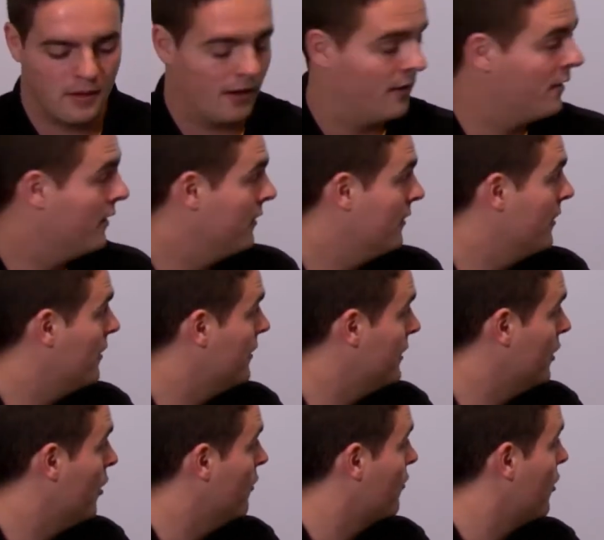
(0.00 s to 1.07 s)
And then
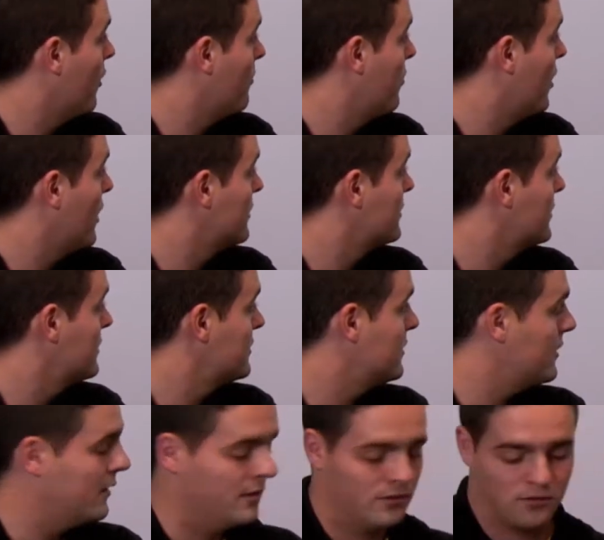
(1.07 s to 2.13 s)
the overall process
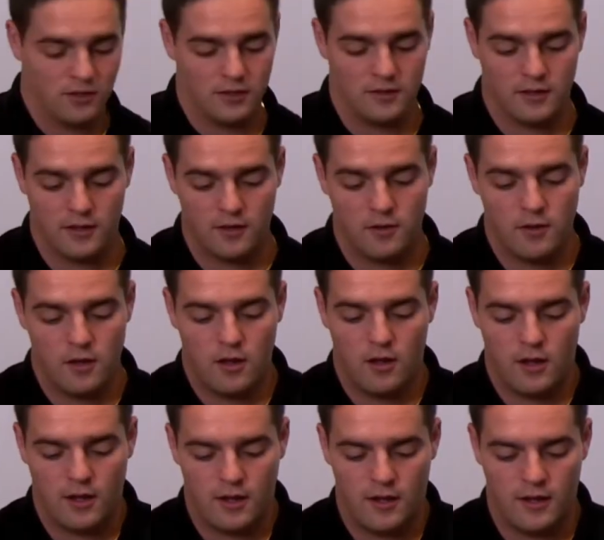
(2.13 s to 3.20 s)
is right there,
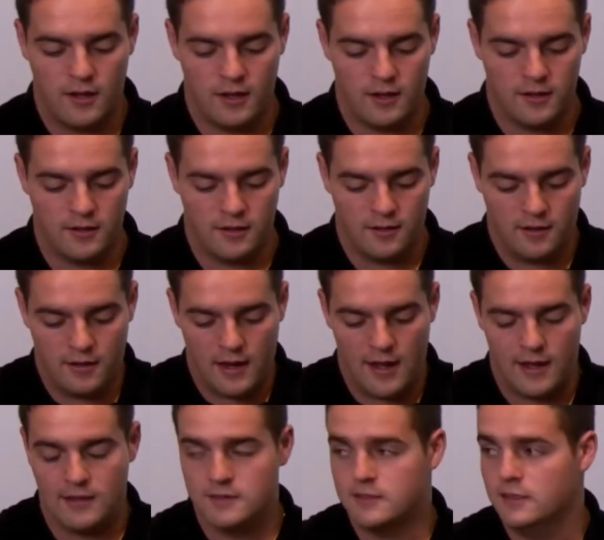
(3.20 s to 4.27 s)
and it
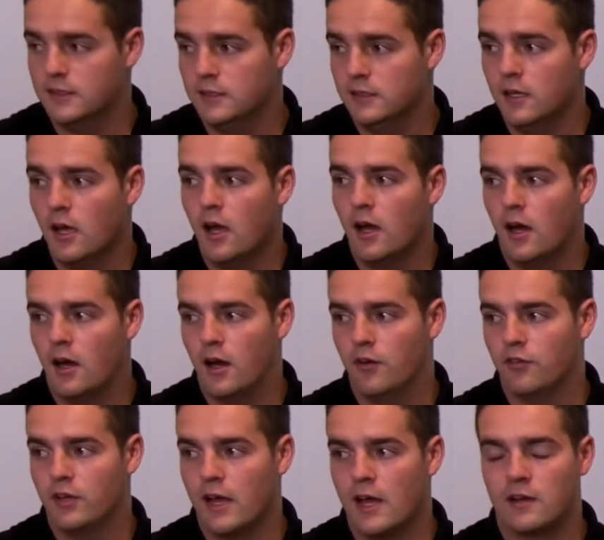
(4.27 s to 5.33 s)
has the
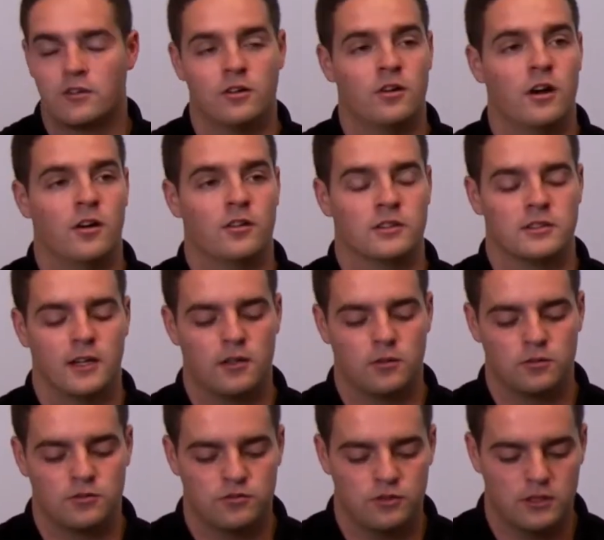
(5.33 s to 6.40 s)
reactor, a
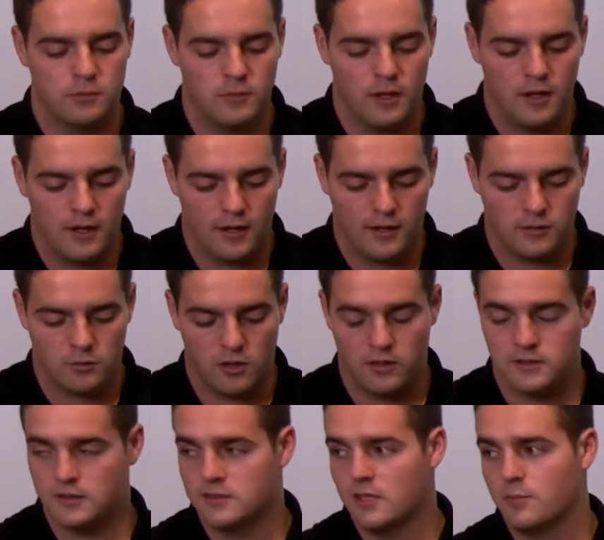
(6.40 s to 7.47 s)
cycle stream, as well
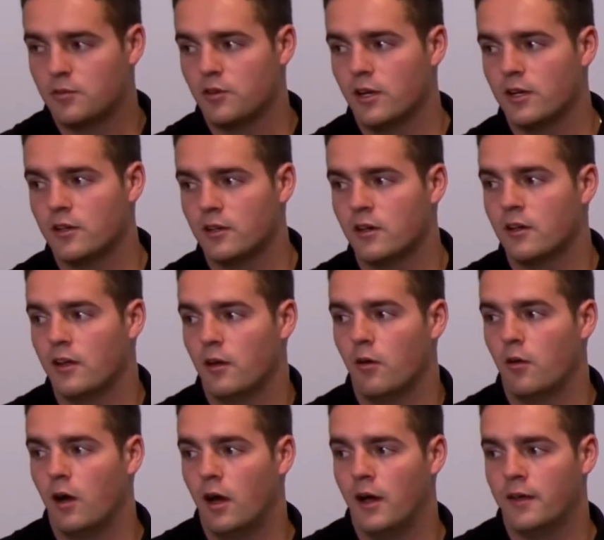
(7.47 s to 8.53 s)
as a separator,
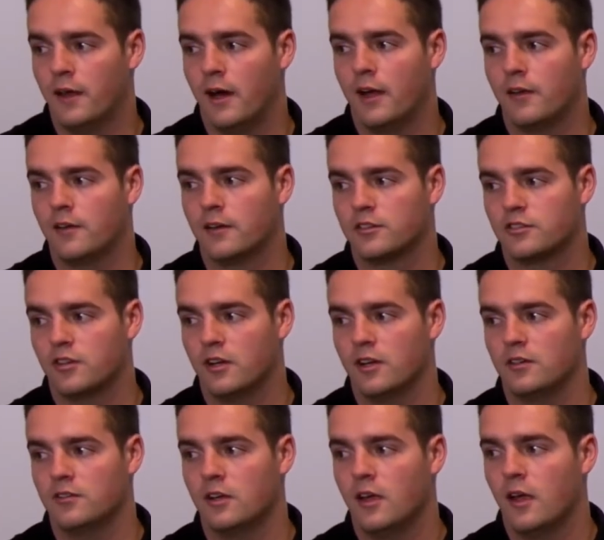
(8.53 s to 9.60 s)
an ion
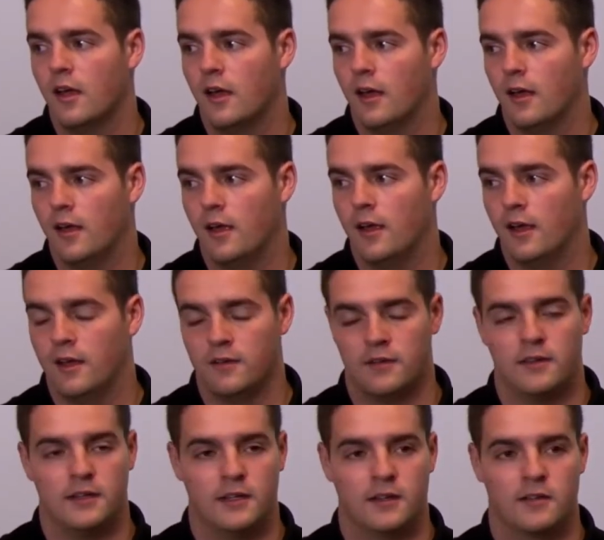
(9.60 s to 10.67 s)
exchange,
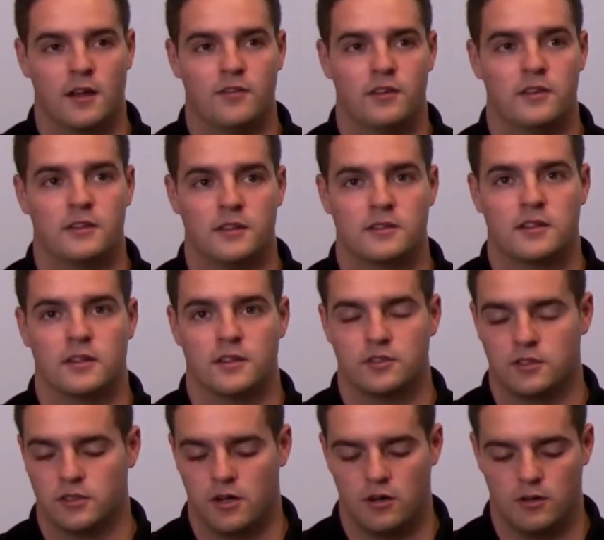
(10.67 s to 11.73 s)
and the 11
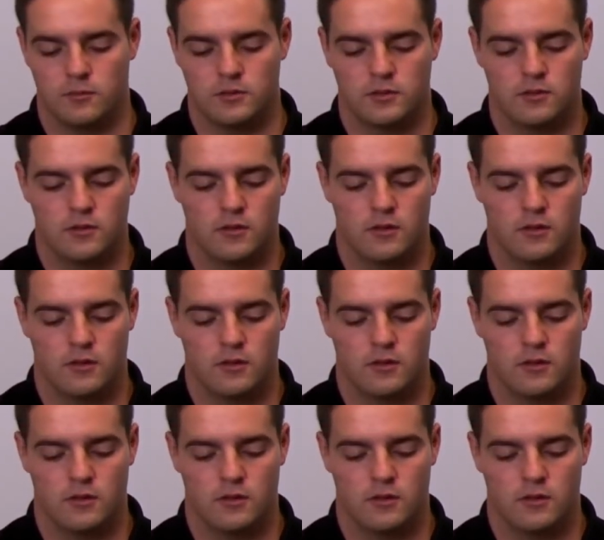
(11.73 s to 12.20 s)
distillation columns.